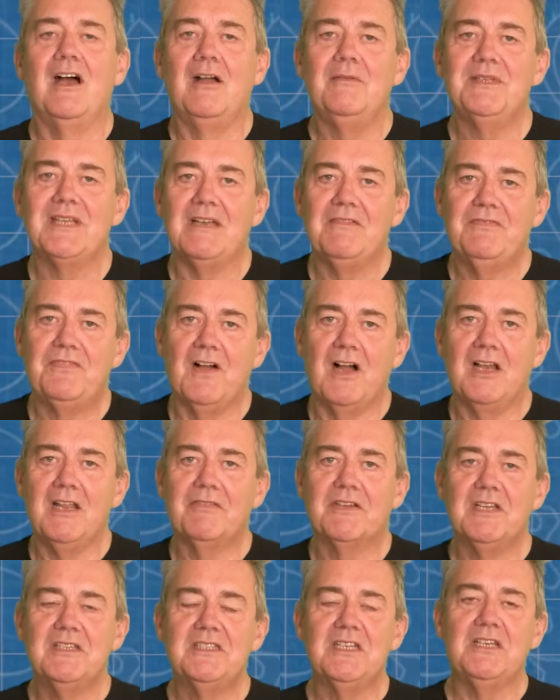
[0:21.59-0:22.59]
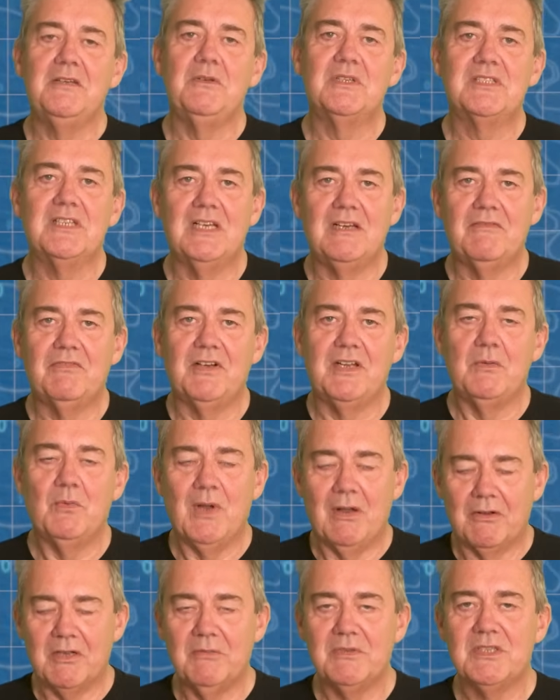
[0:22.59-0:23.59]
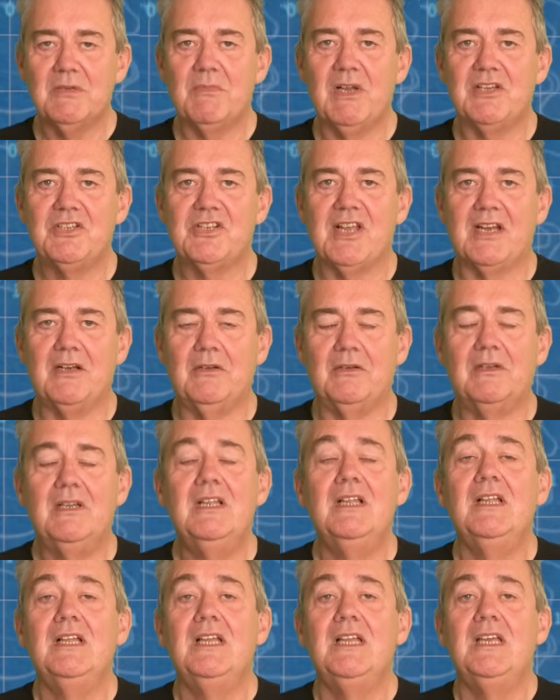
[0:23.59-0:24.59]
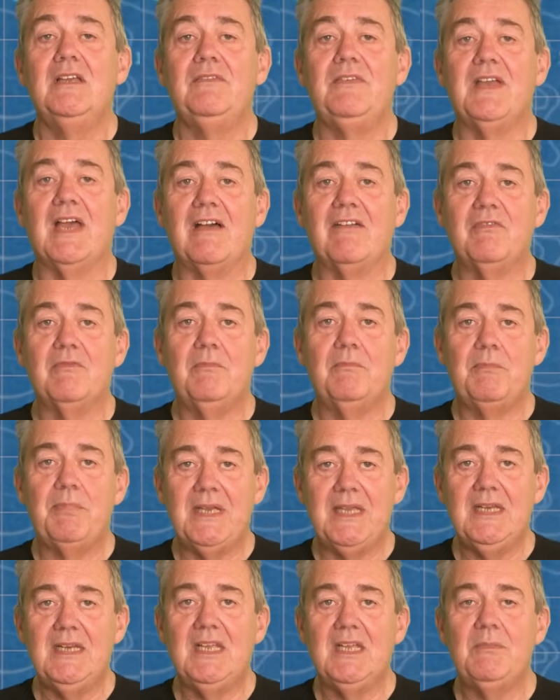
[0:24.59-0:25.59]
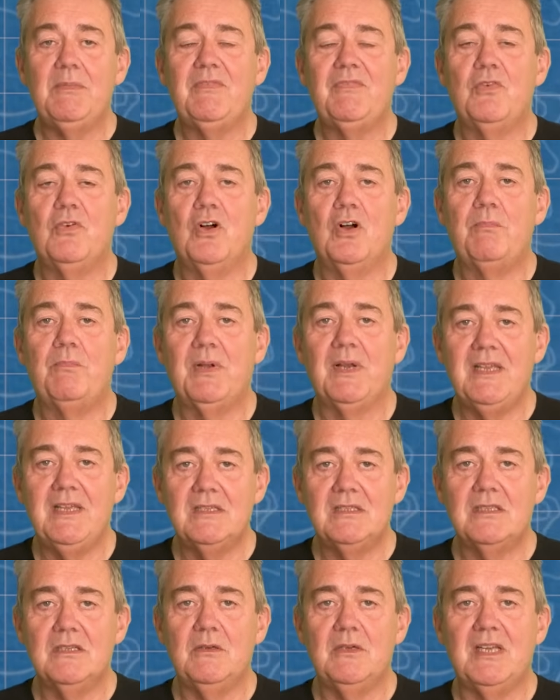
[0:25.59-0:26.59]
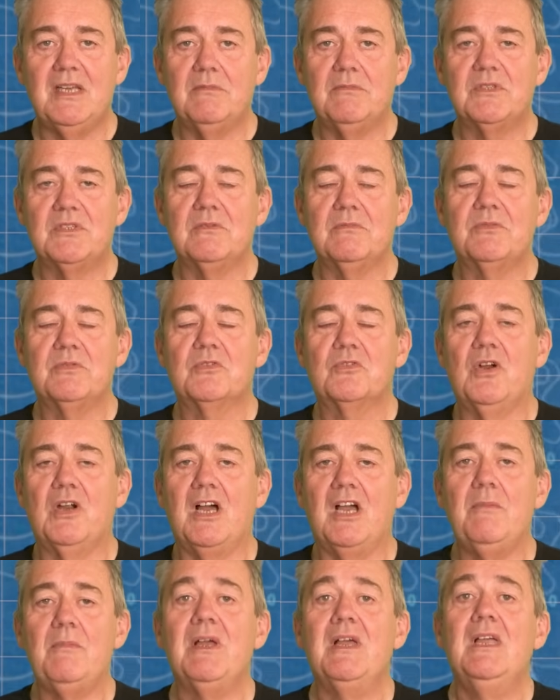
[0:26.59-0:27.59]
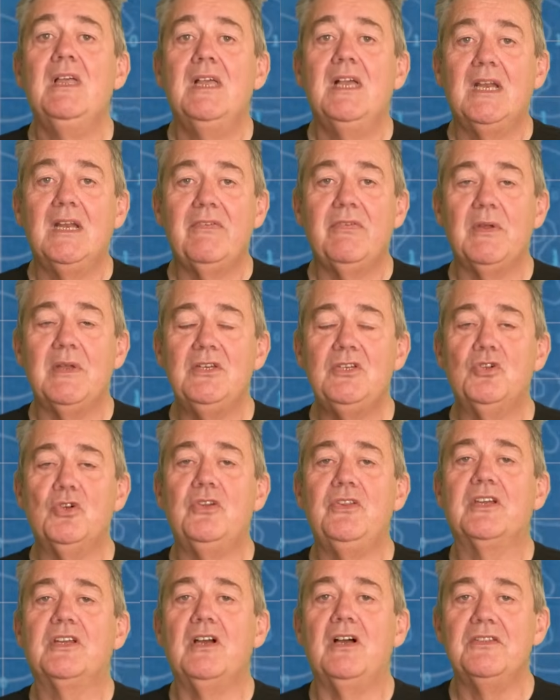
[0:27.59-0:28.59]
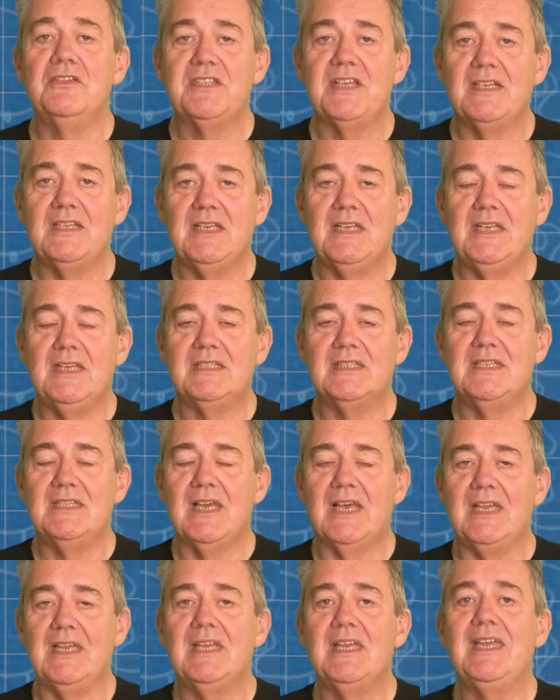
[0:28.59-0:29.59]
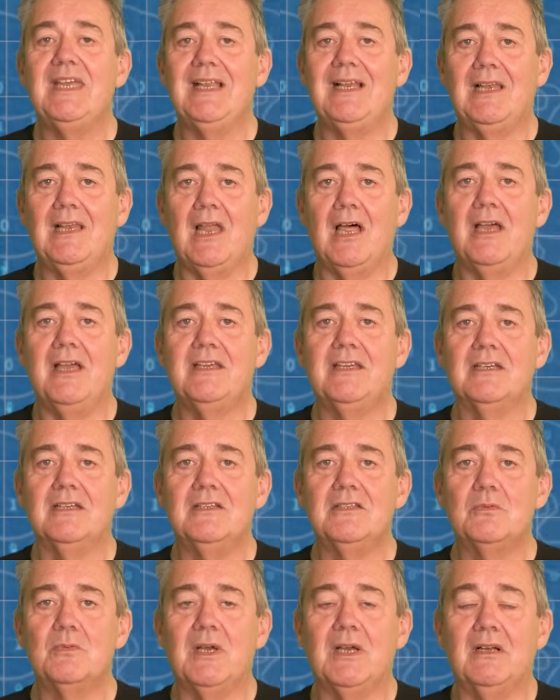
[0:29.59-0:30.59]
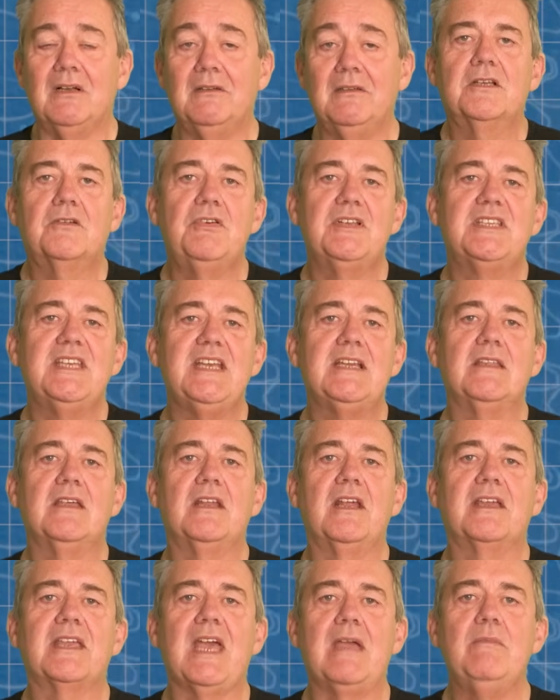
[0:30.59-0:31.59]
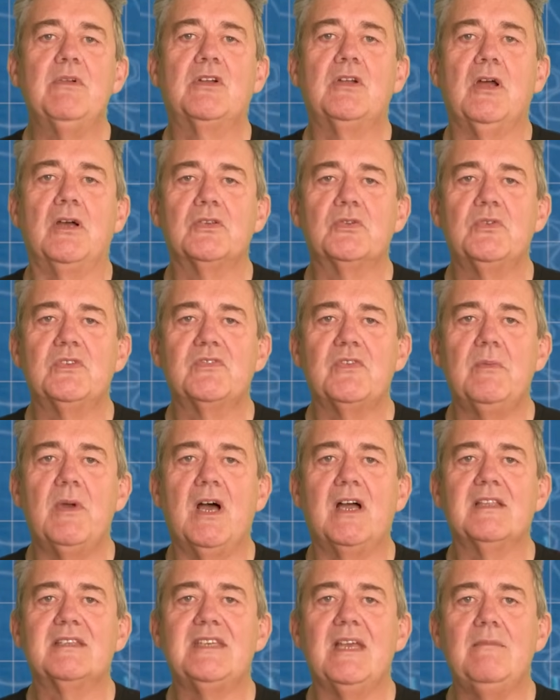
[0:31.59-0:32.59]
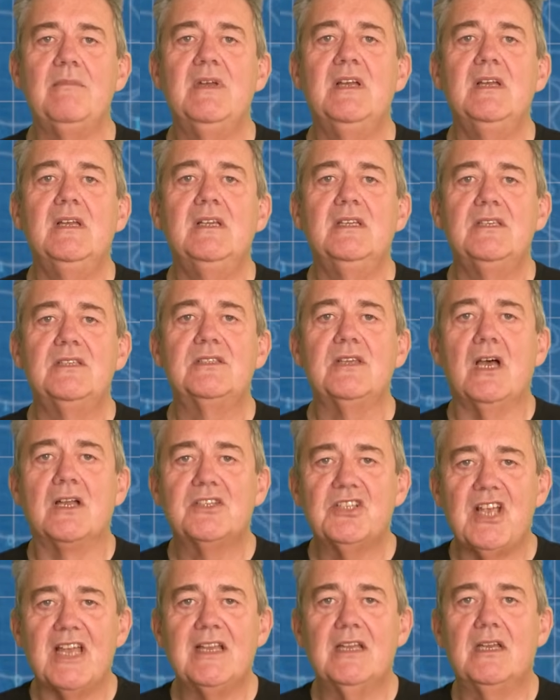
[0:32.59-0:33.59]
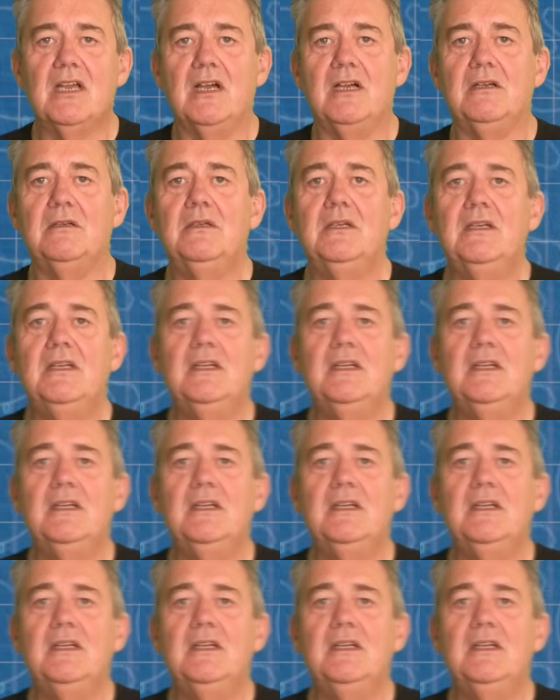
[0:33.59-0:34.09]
I'm Dave Farley of Continuous Delivery. Welcome to my channel. If you haven't been here before, please do hit subscribe. And if you enjoy the content here today, hit like as well. The critique that I came across was from Artem Zarchenko.